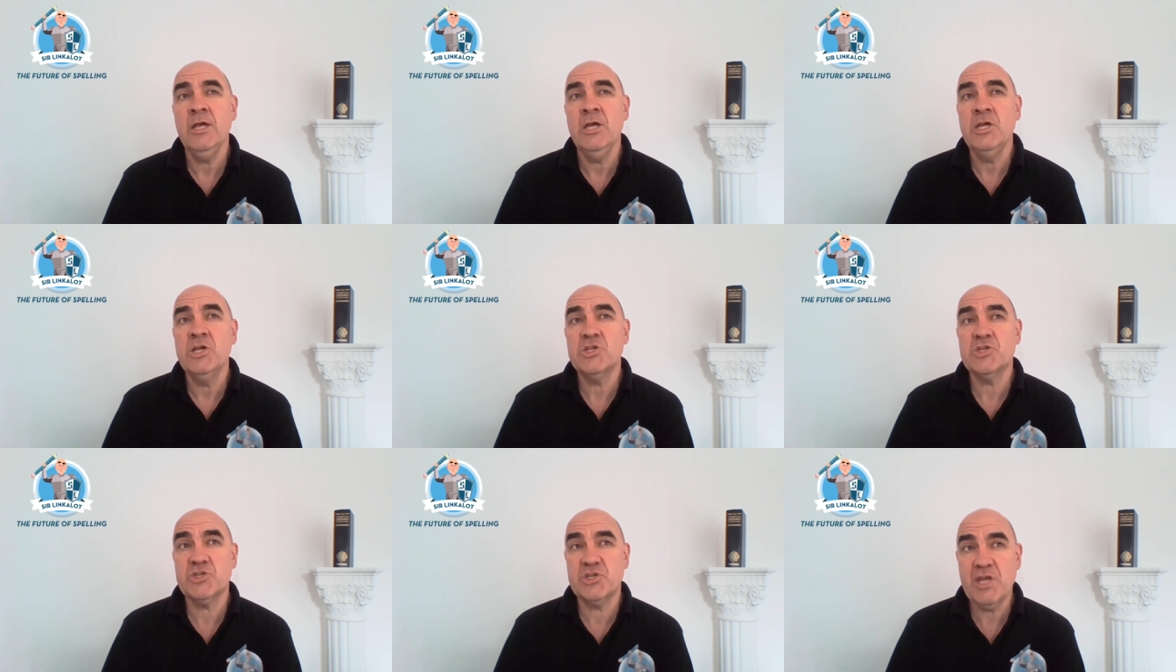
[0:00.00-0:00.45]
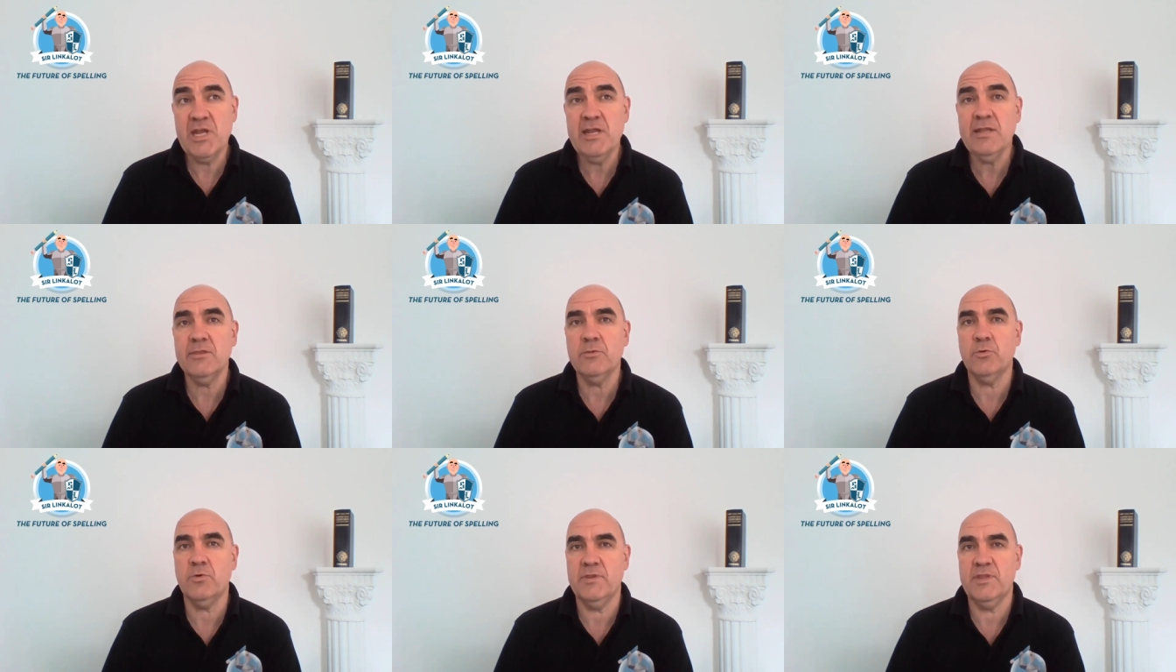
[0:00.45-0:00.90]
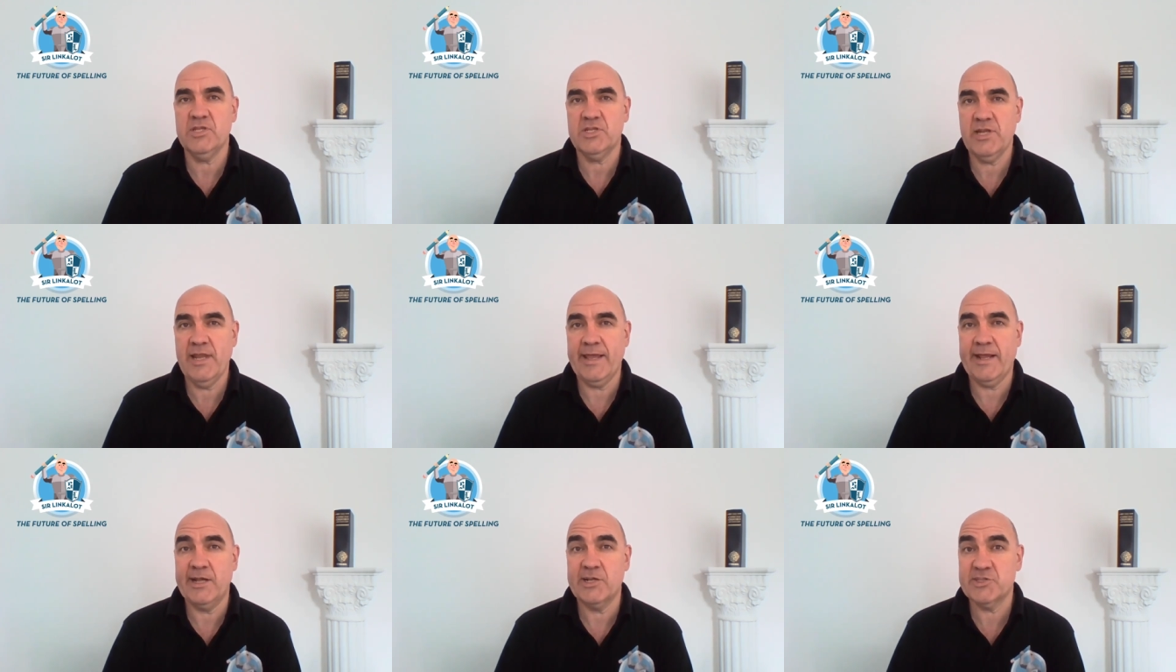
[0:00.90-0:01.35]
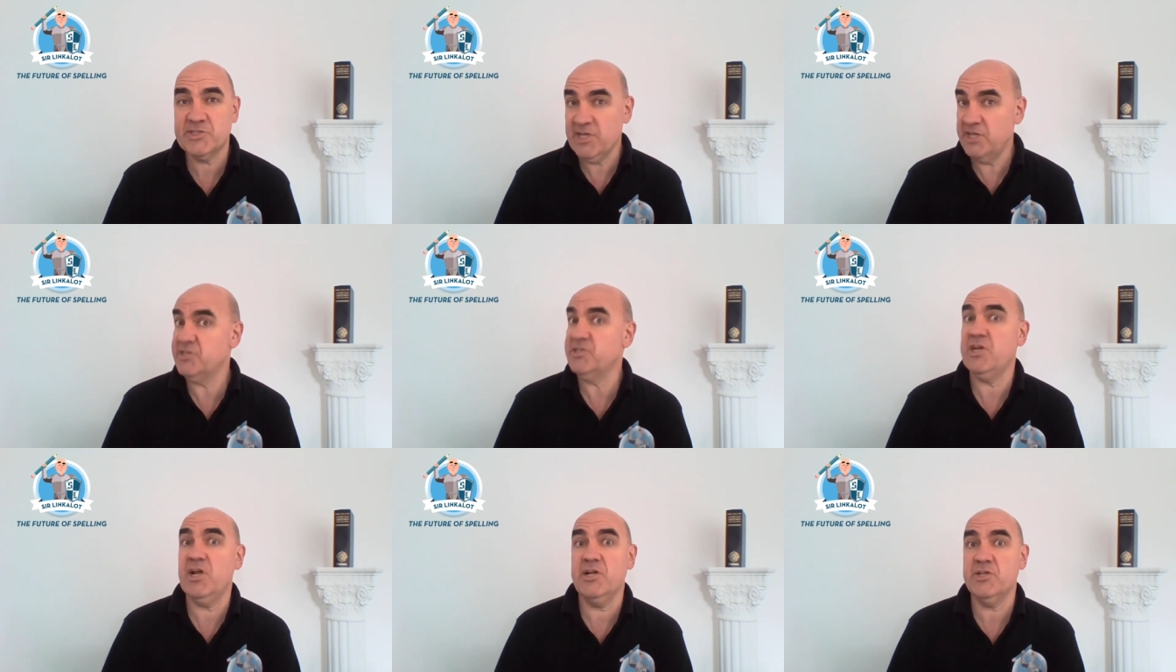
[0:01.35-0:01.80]
She thought of this link.
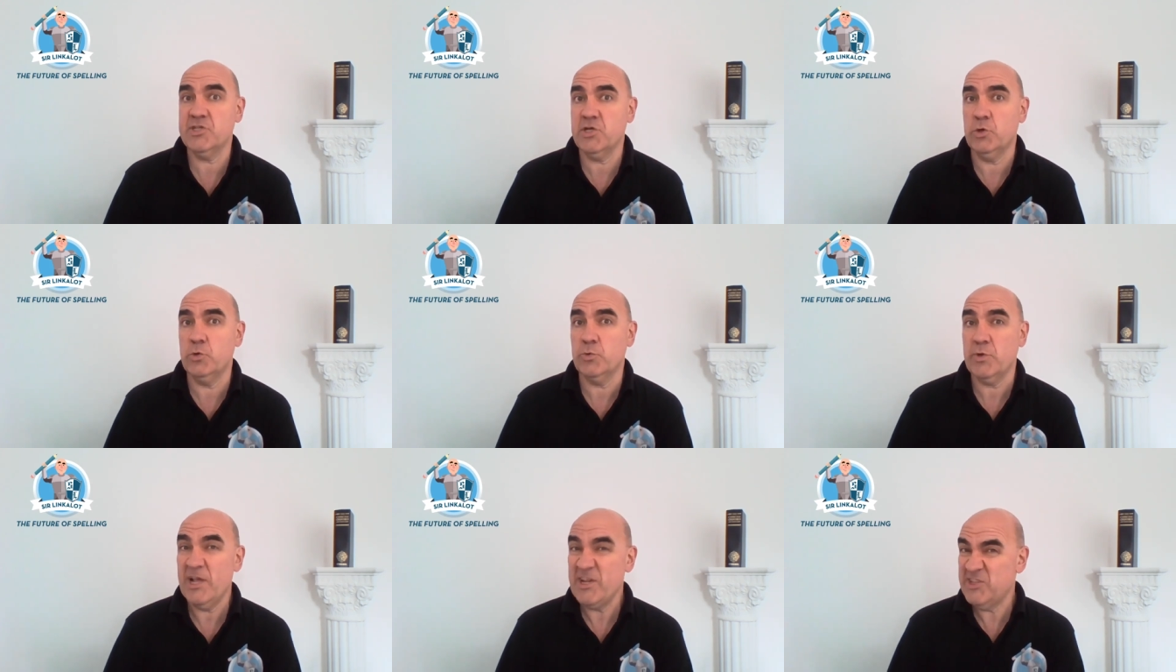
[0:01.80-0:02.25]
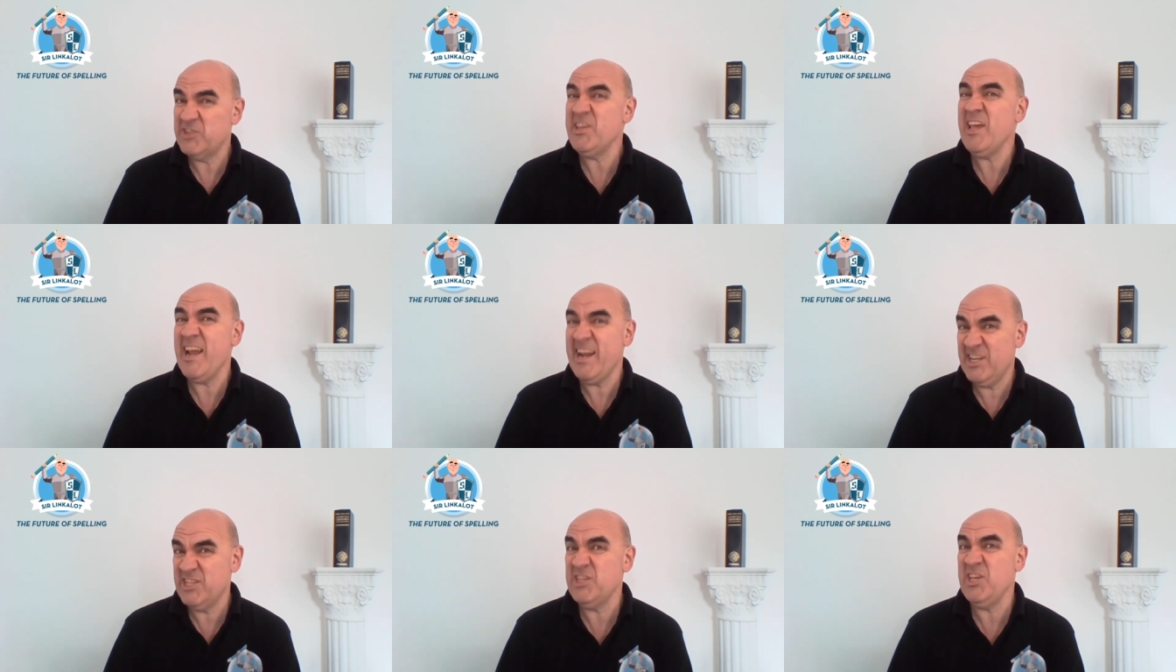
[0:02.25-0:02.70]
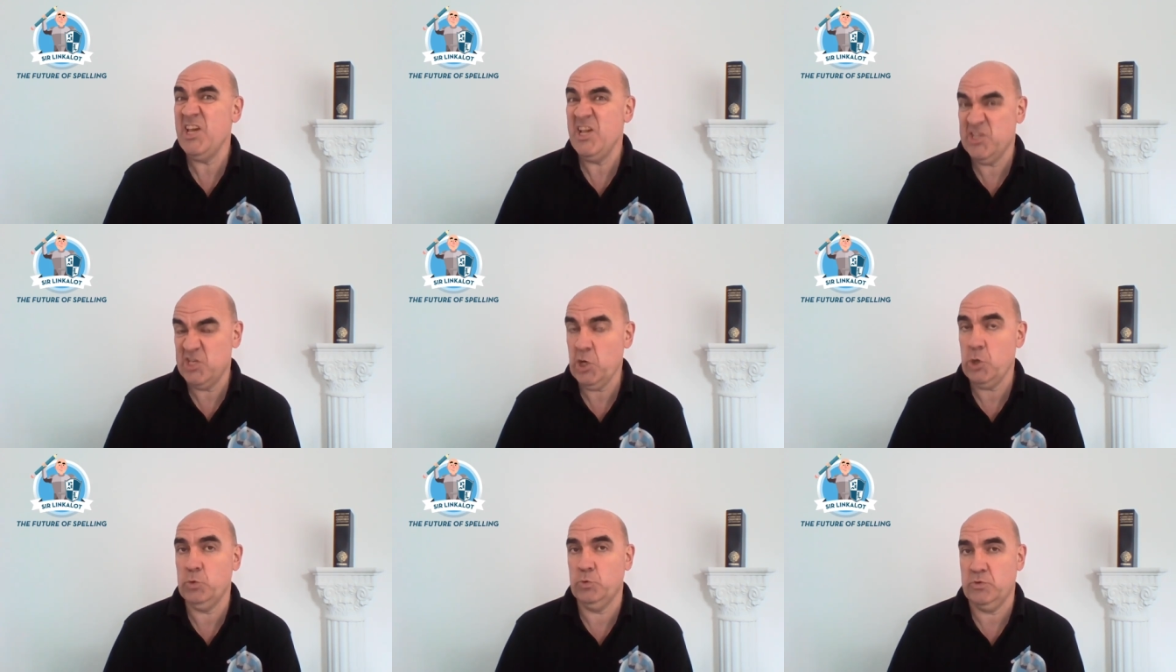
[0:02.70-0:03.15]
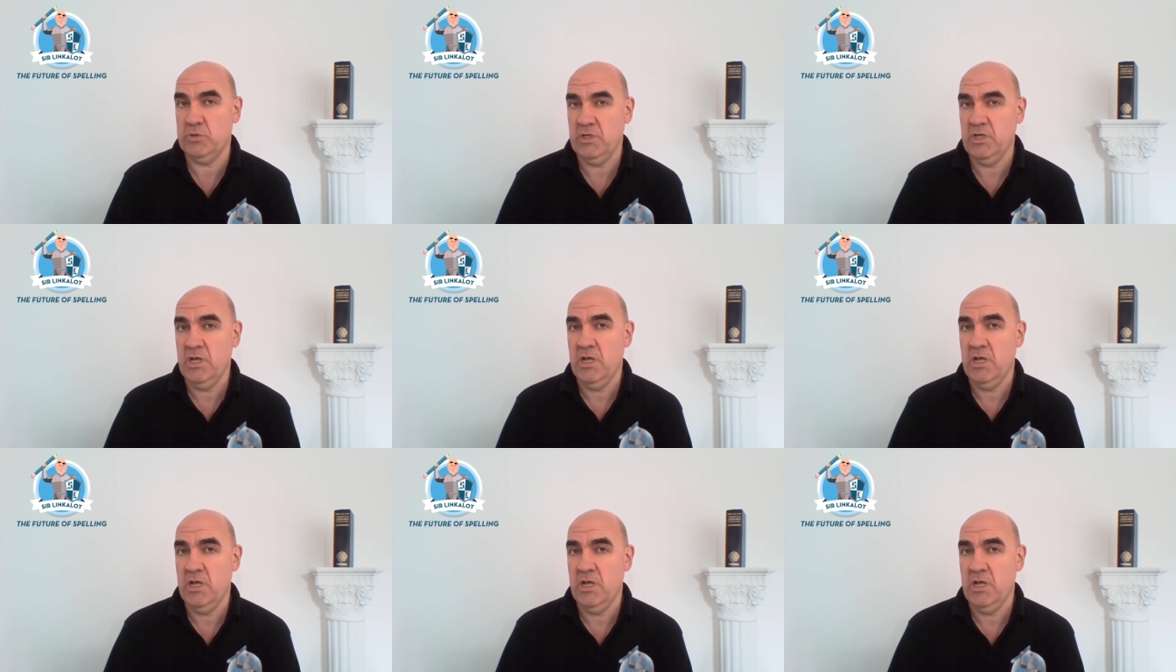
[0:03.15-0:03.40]
6 years old. 6 years old.